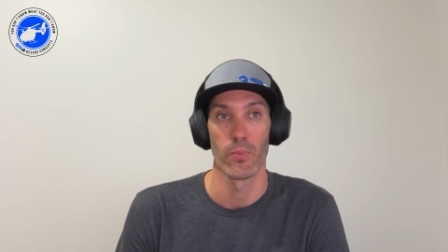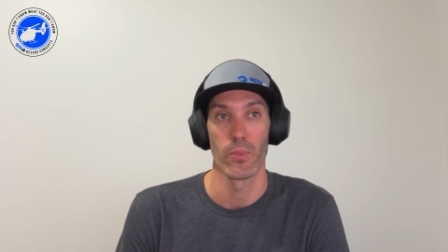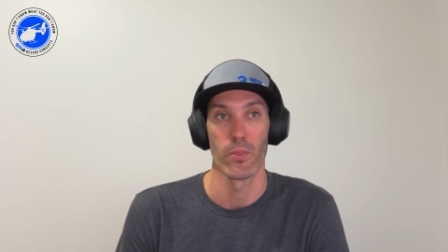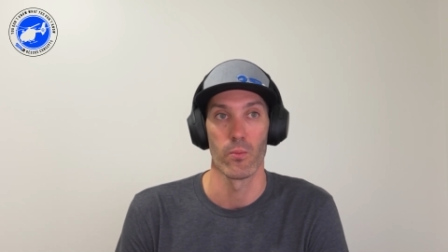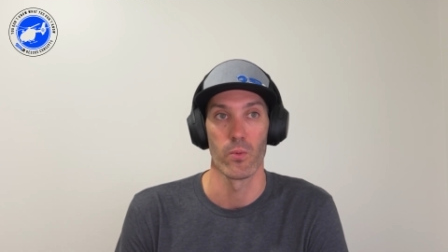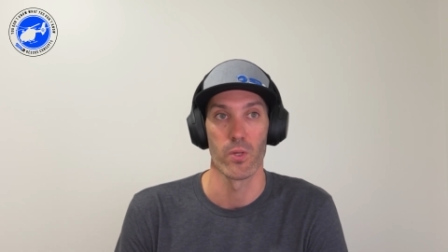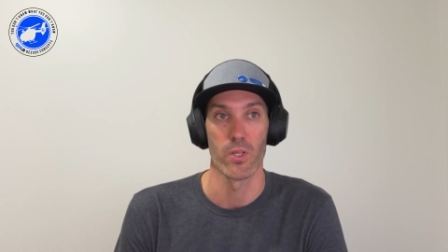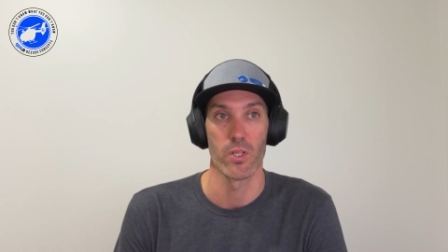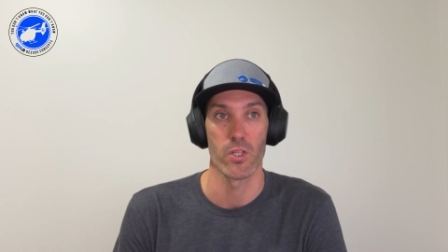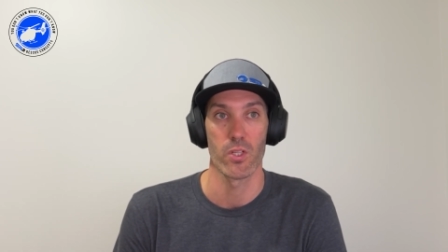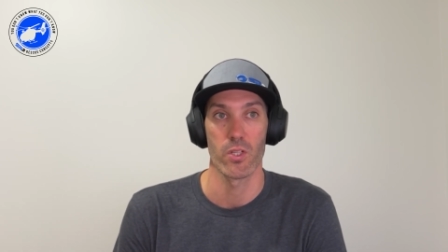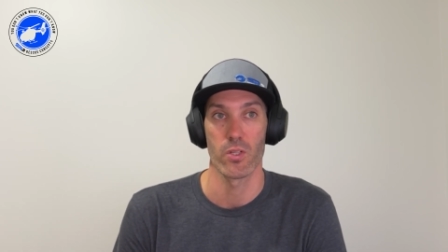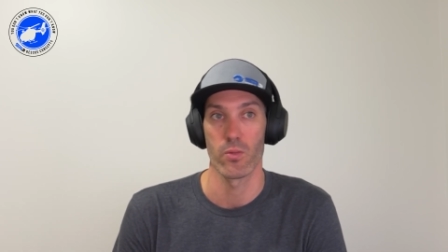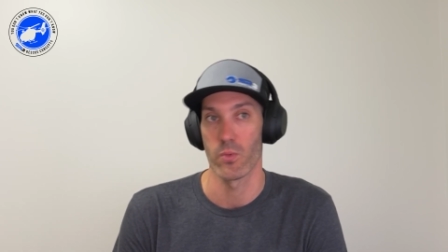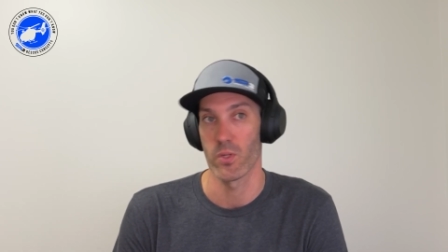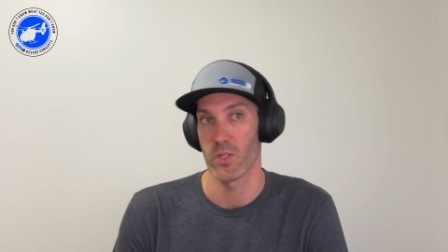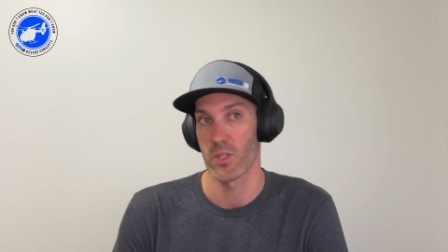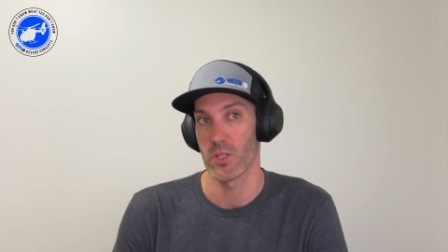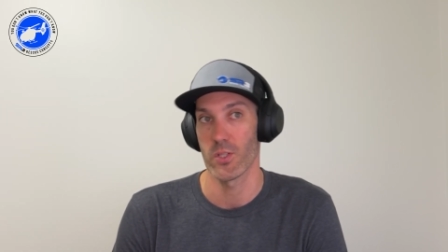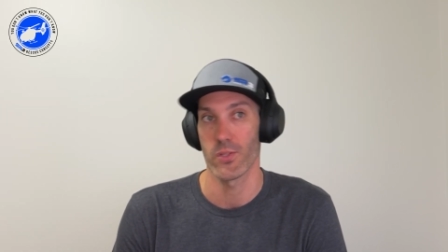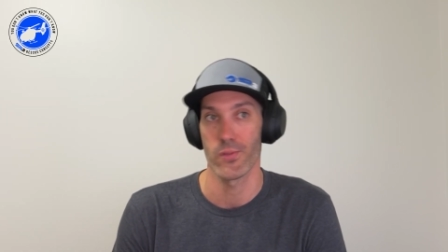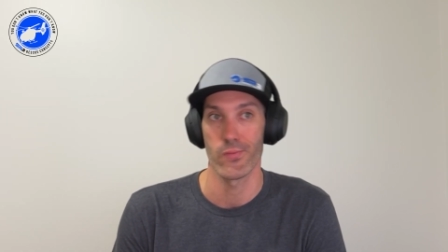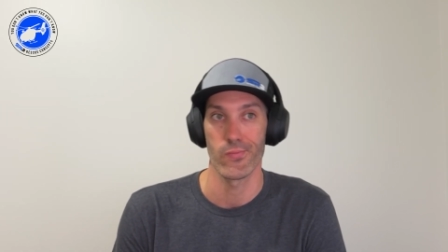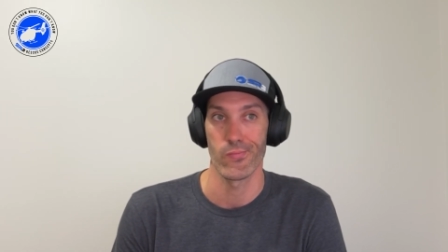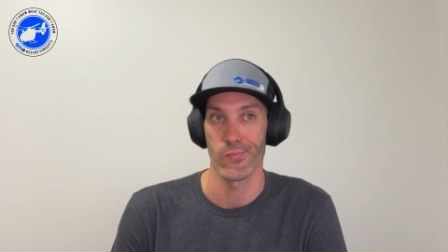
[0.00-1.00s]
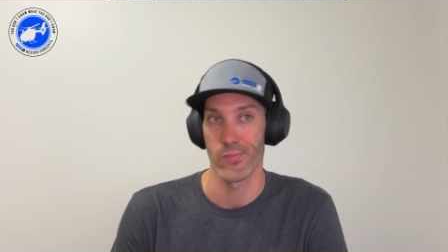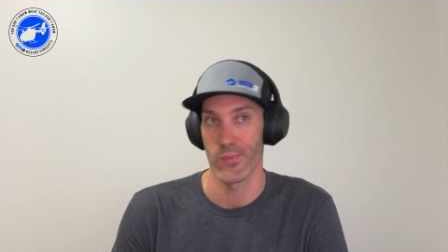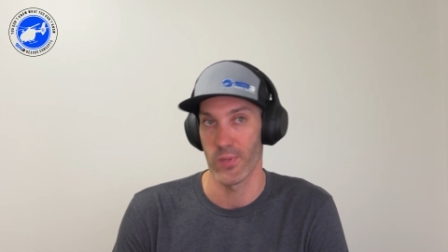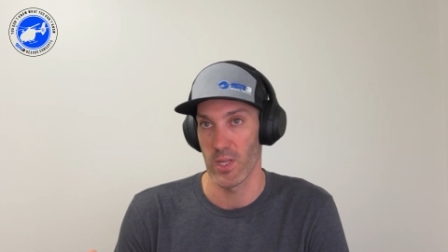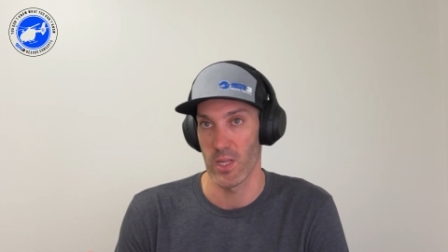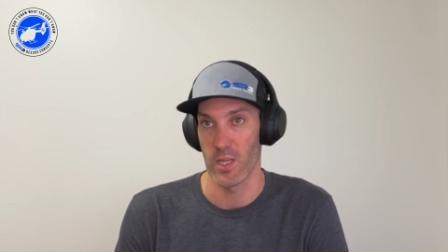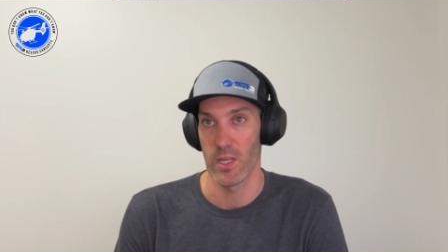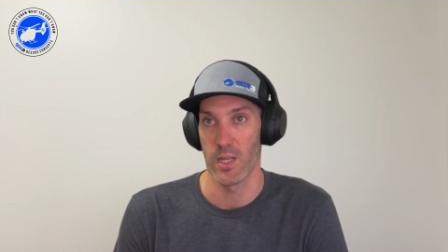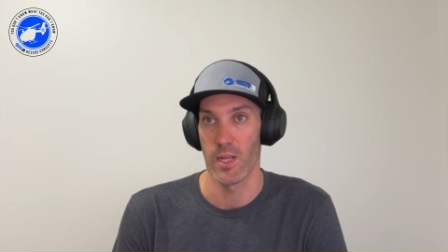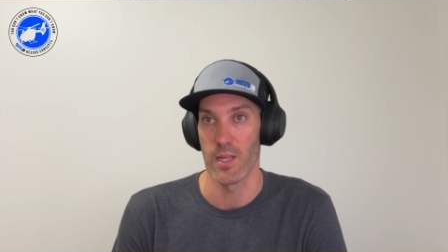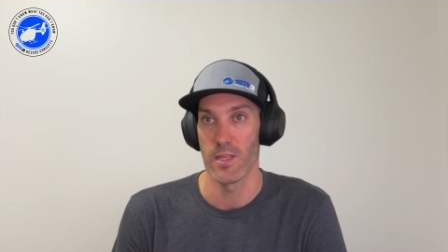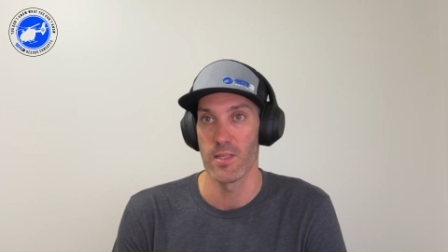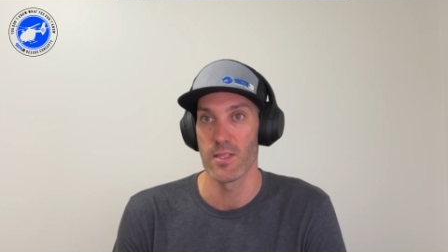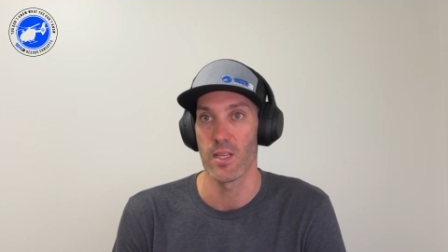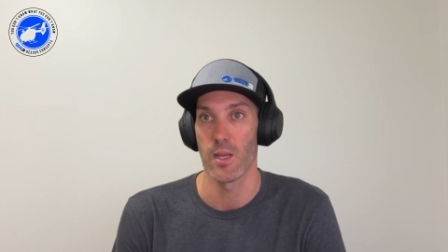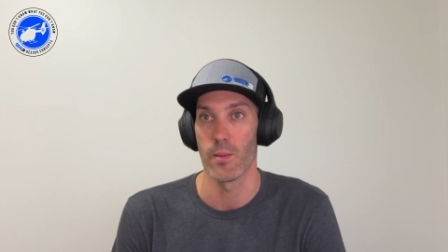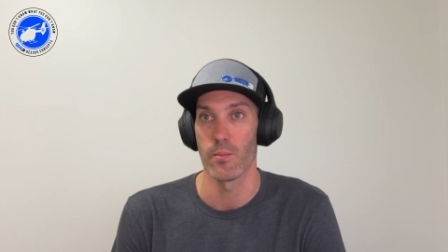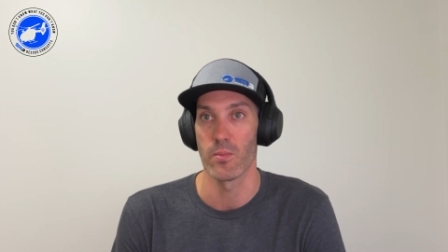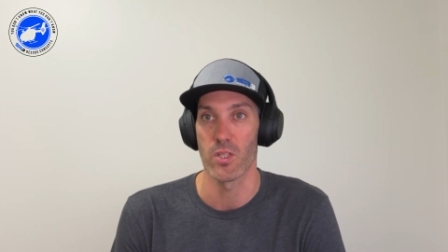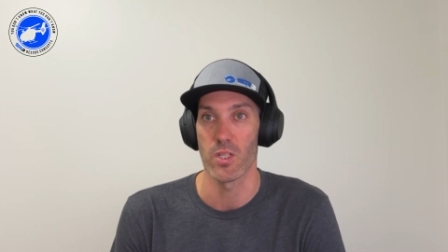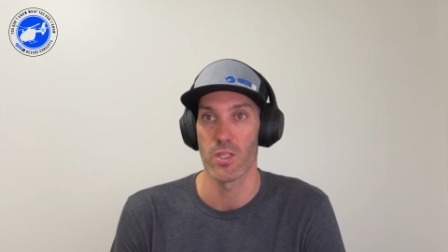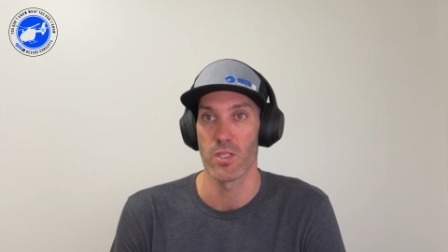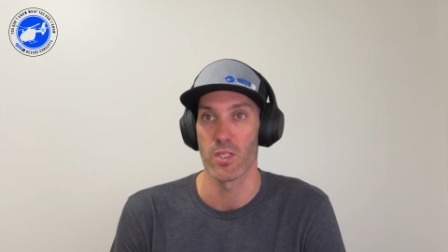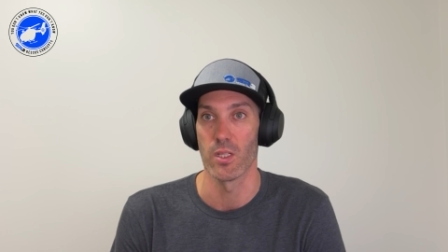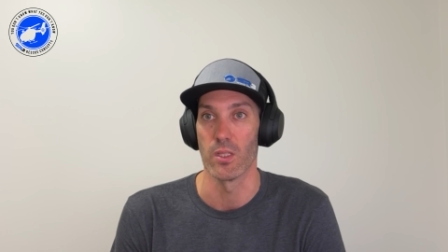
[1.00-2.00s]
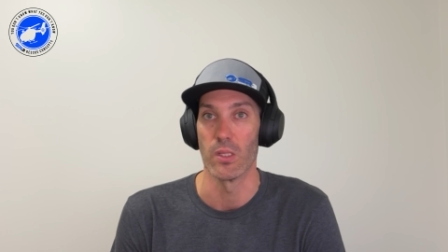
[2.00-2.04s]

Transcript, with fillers: which it ends up just a